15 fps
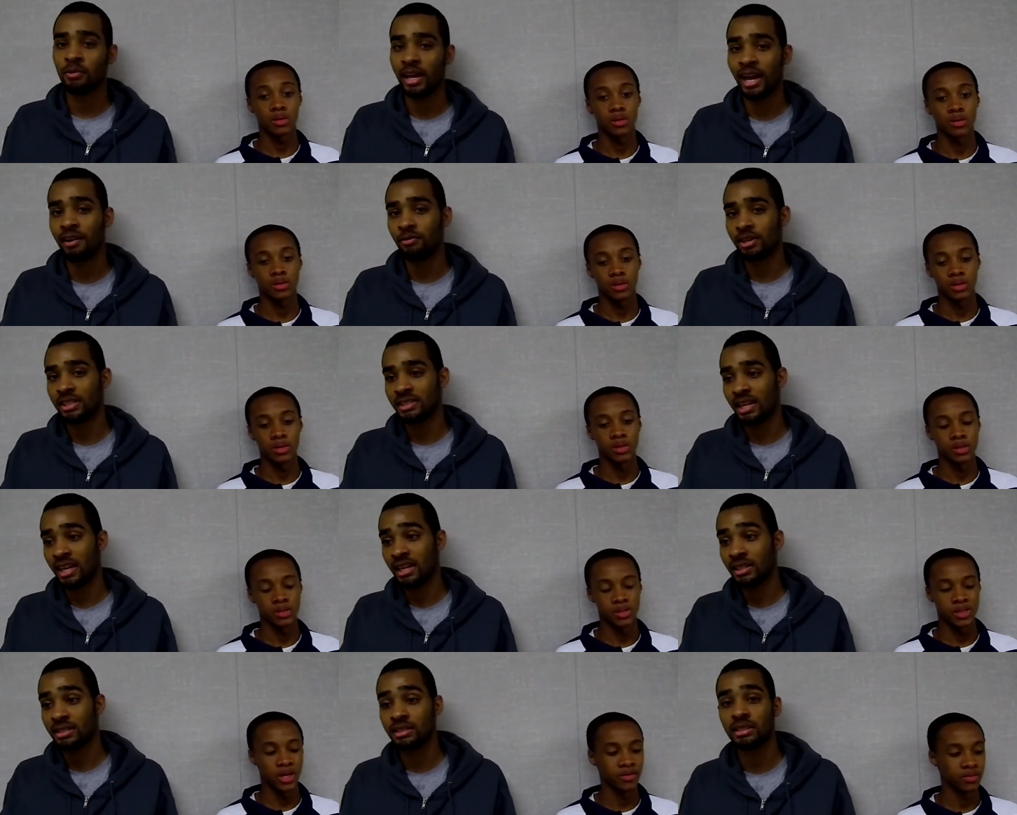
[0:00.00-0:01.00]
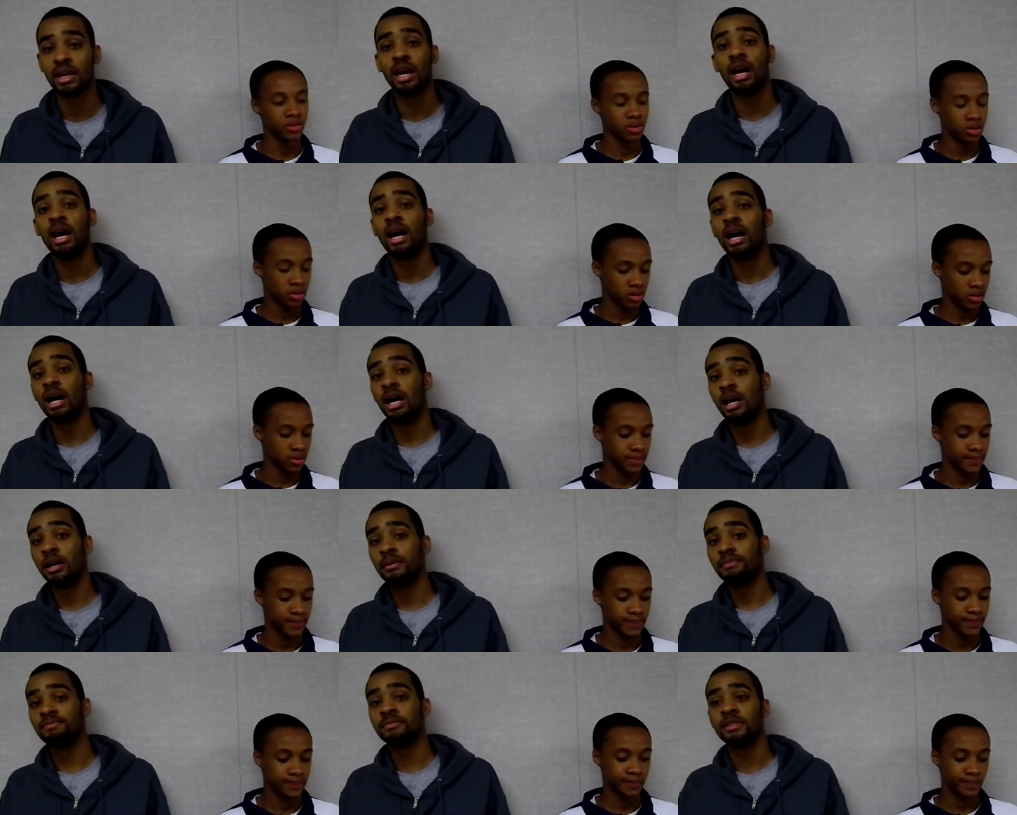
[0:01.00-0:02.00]
Speaker 1: we have what it takes. But
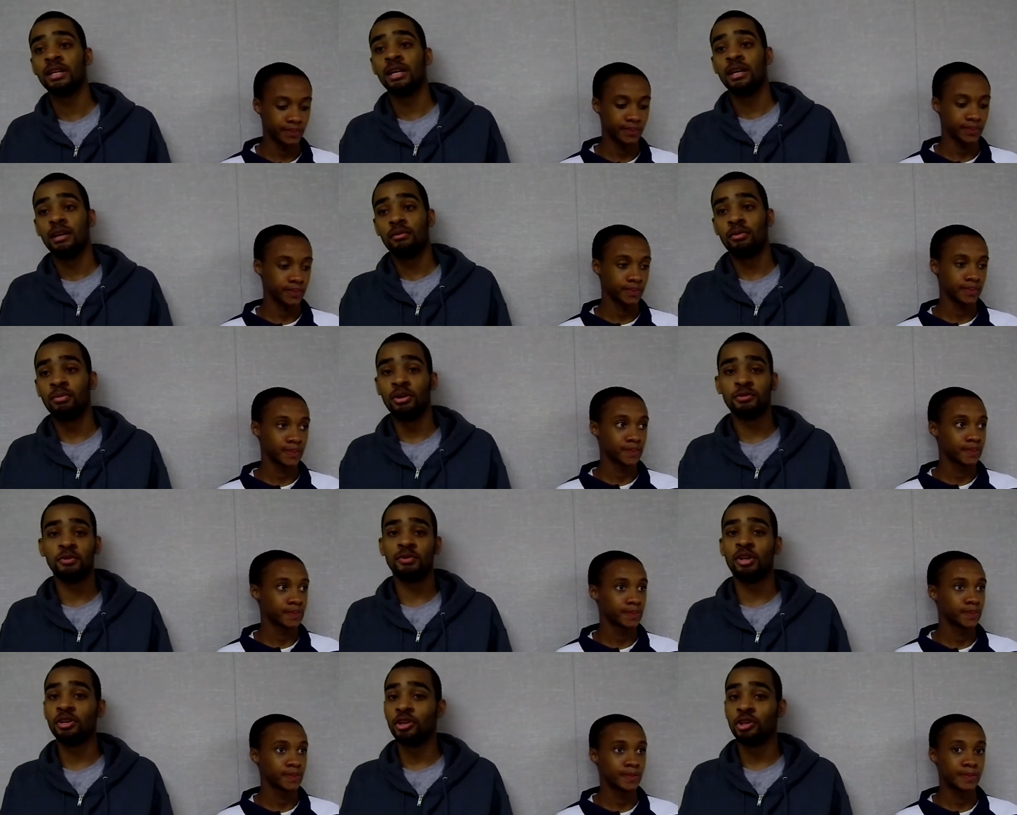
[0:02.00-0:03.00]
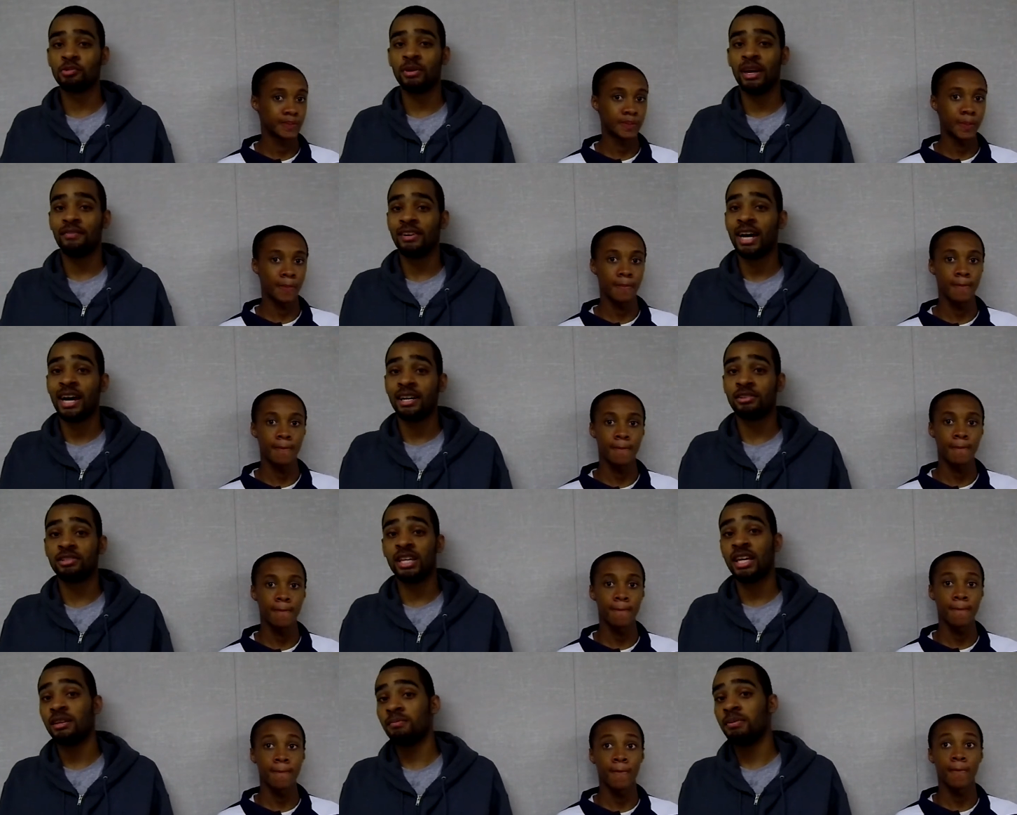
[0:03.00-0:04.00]
Um, what most people don't know is we have nine or
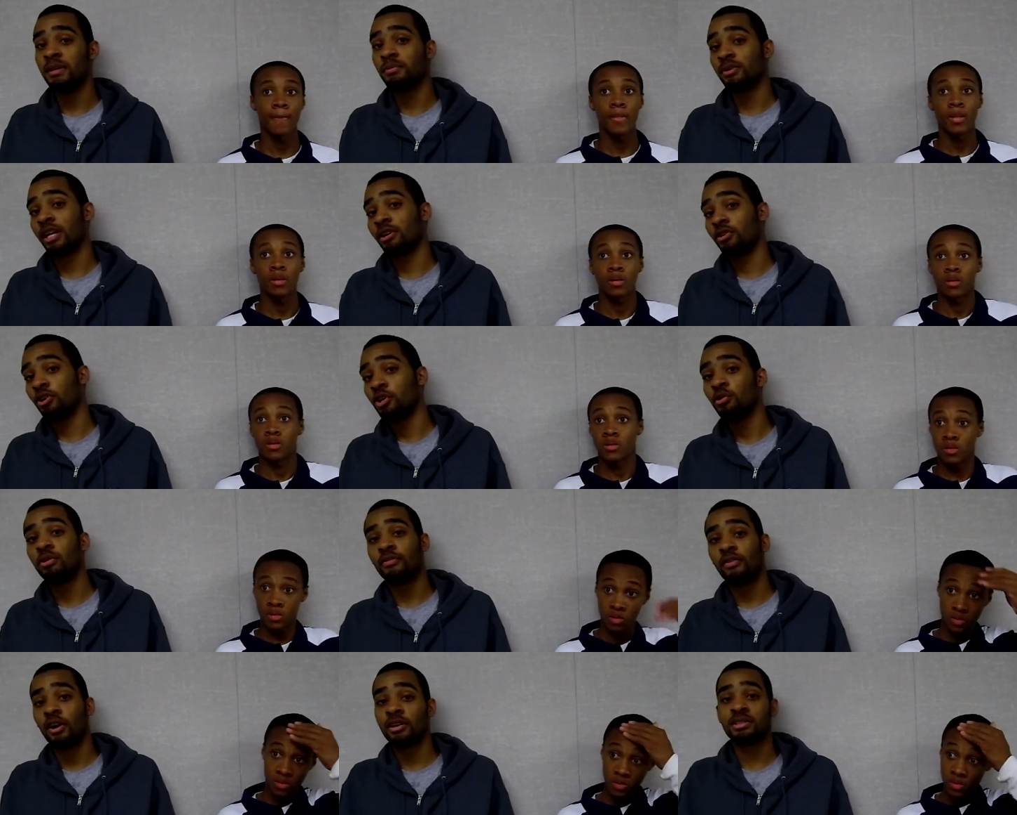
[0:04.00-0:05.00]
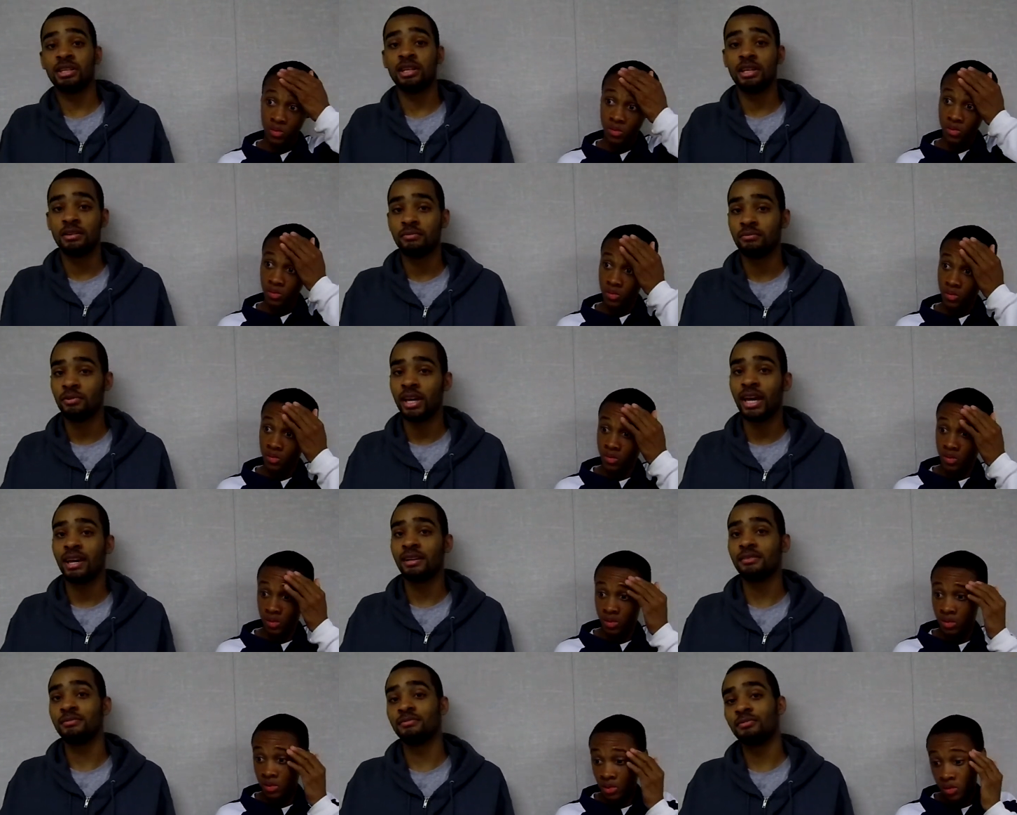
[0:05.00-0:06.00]
ten people that are new to varsity. We had
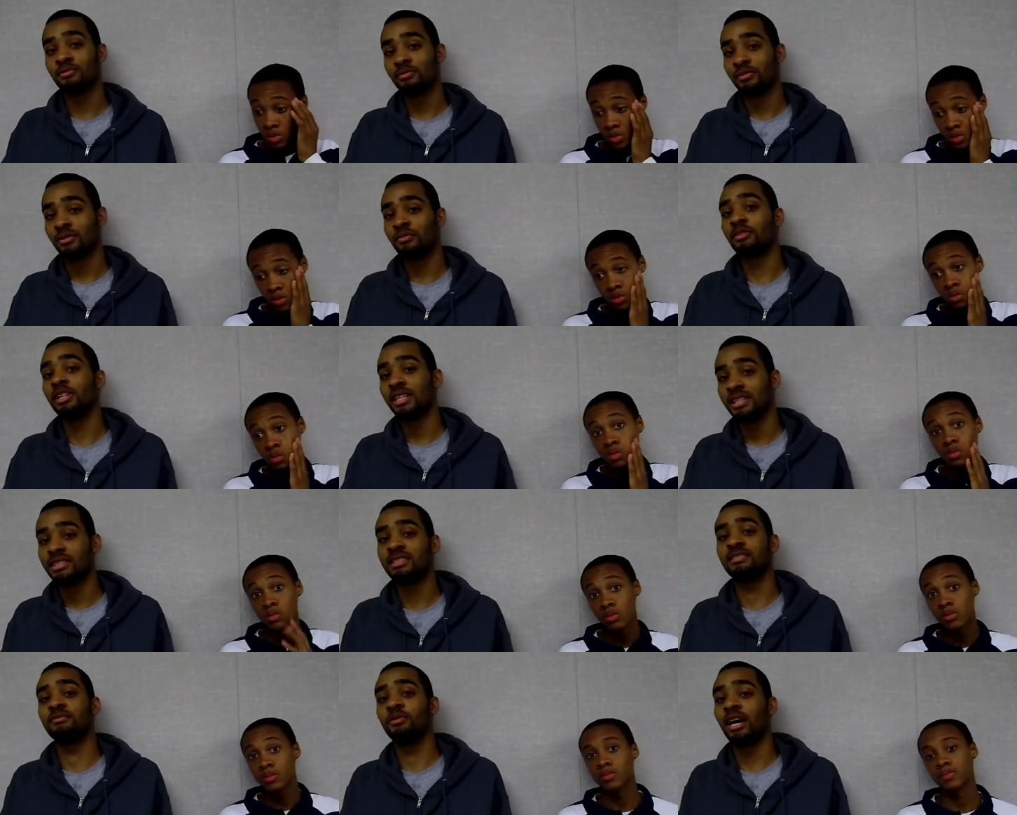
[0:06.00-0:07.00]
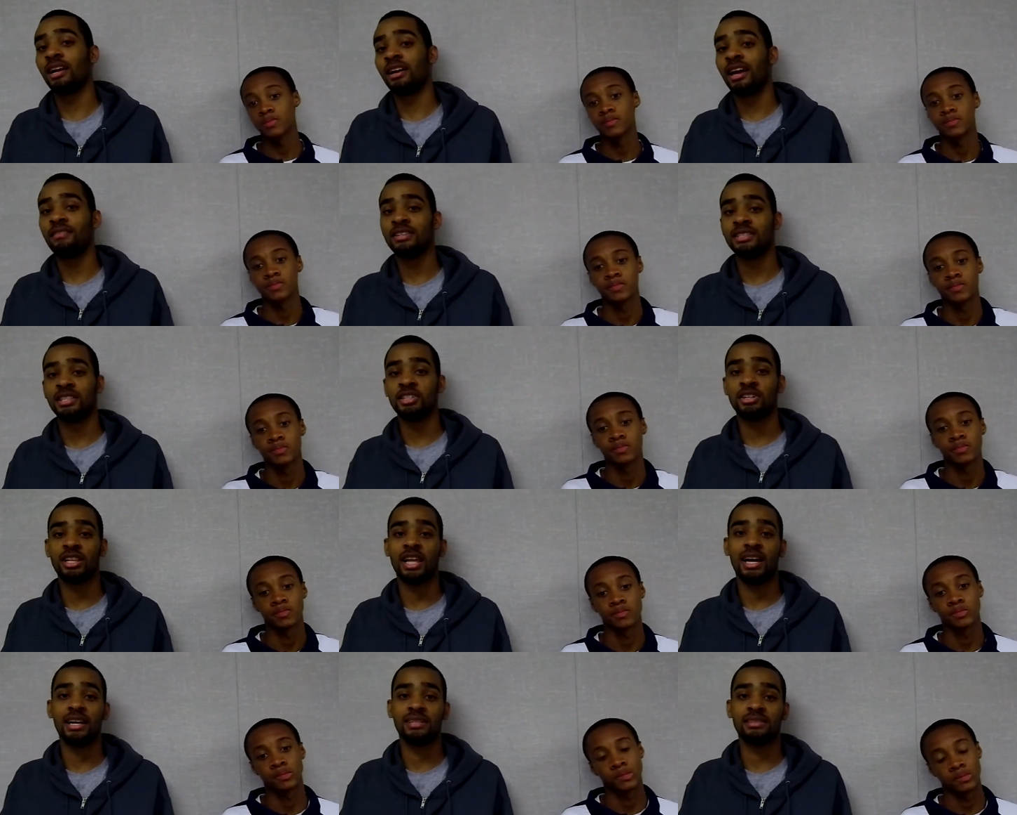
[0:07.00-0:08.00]
a really we had a heavy senior
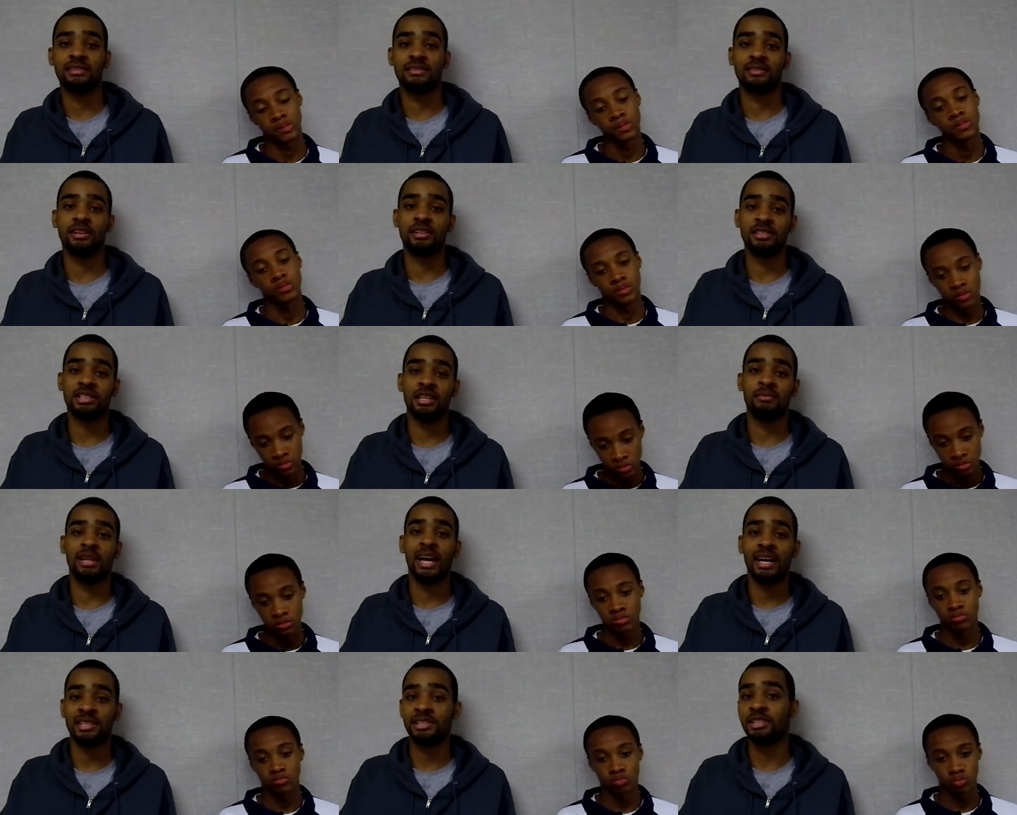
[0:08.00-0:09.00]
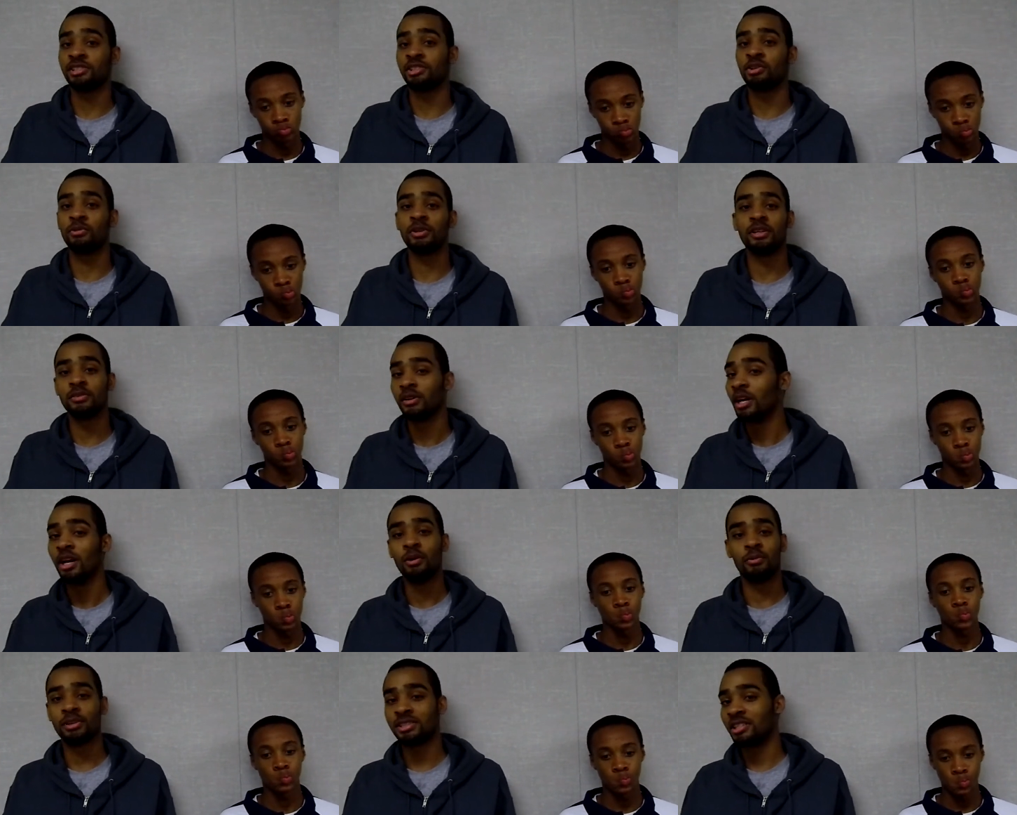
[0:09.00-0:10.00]
class on the team last year, so we're
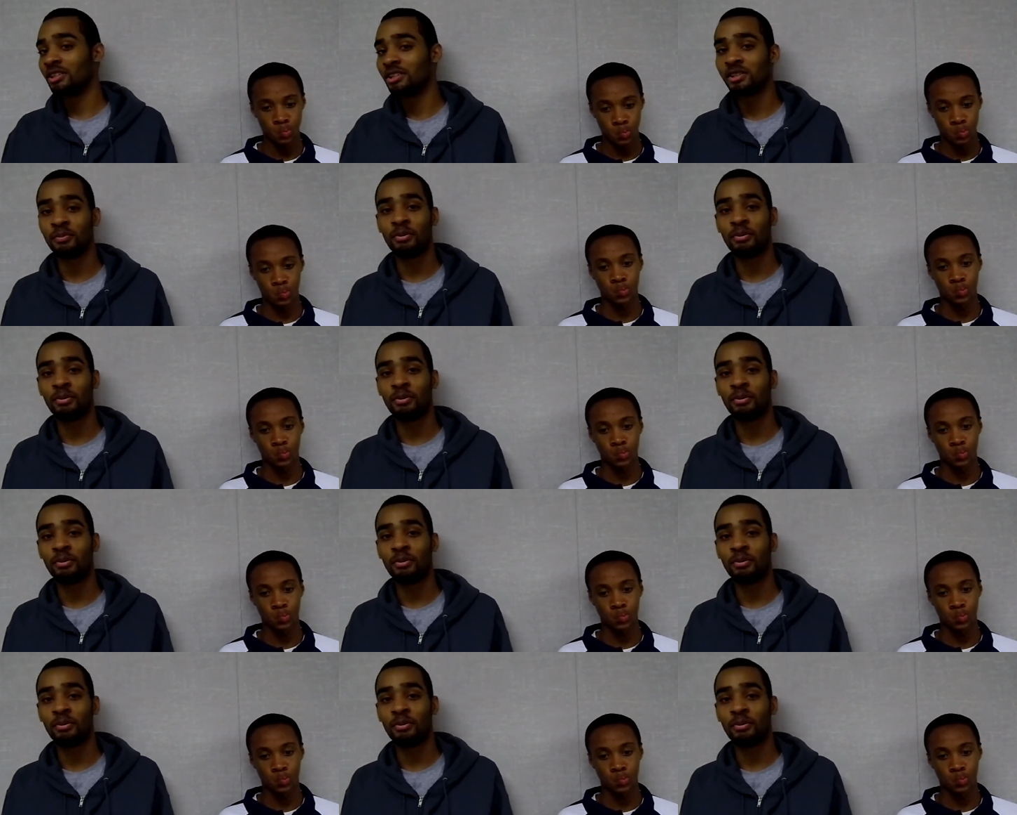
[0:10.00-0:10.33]
we're still in the